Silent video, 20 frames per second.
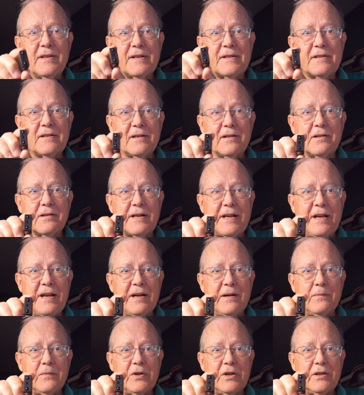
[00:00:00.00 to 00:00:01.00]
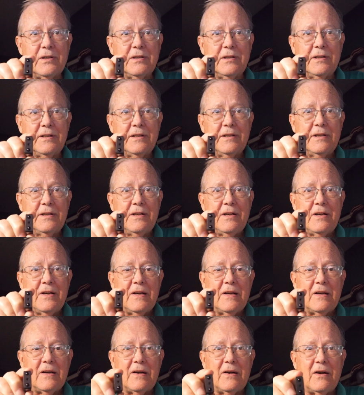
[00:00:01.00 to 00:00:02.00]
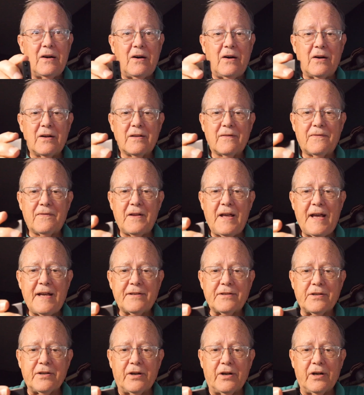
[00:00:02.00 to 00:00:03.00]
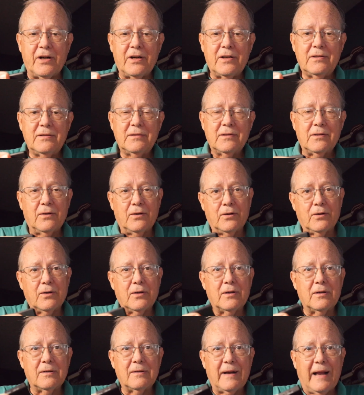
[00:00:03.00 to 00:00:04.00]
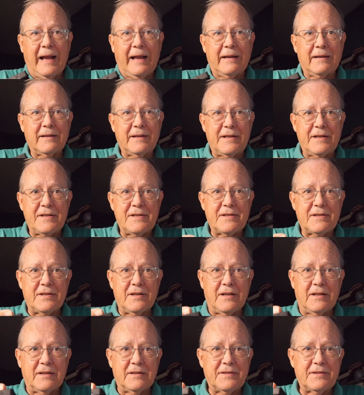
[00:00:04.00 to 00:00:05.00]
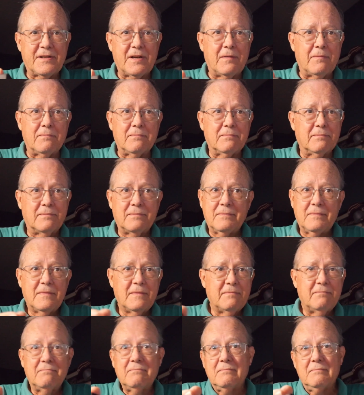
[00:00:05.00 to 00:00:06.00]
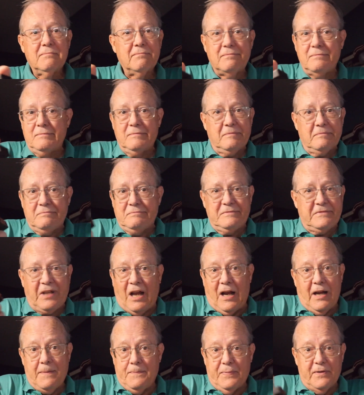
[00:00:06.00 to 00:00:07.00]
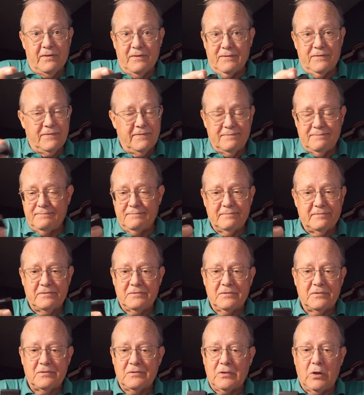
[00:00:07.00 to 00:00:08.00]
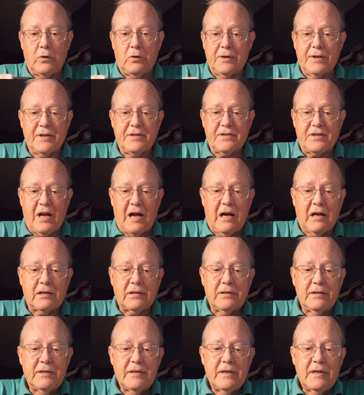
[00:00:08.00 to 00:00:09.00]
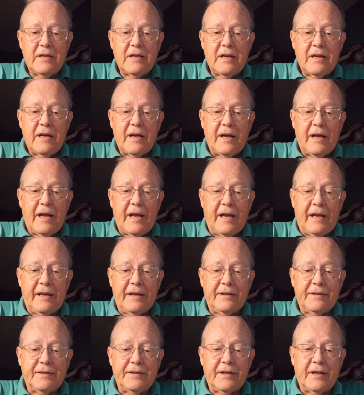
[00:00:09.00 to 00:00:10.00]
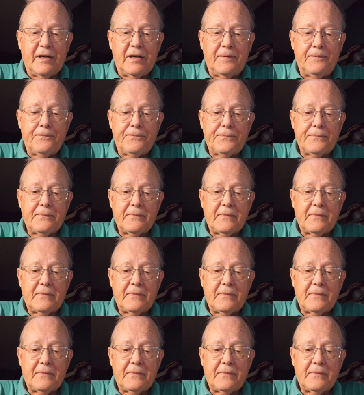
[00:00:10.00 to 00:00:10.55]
this little camera on a flat car, or at least some type of rolling stock, and I'm